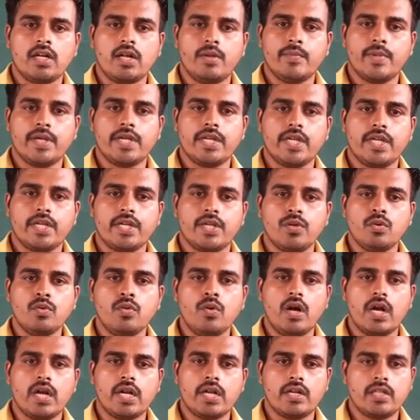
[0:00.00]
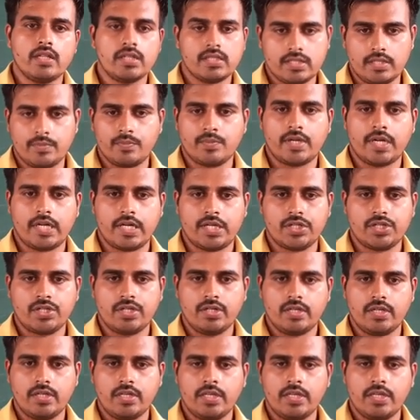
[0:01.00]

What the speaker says: commutative under subtraction.